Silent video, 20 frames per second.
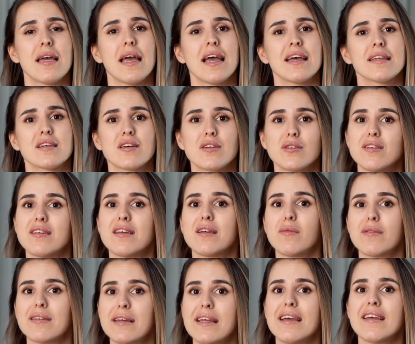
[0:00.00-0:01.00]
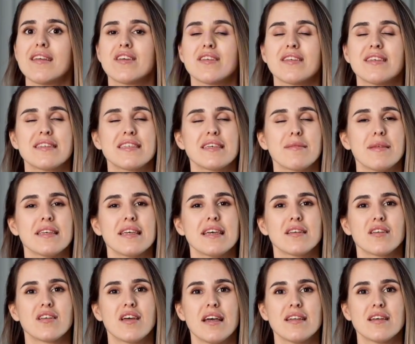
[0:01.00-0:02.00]
and use it with HTTP
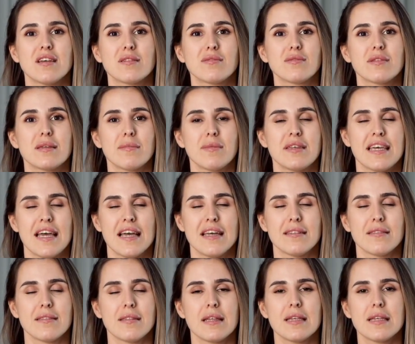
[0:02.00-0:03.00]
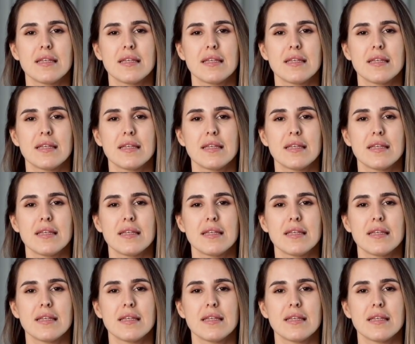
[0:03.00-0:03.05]
Injector VPN.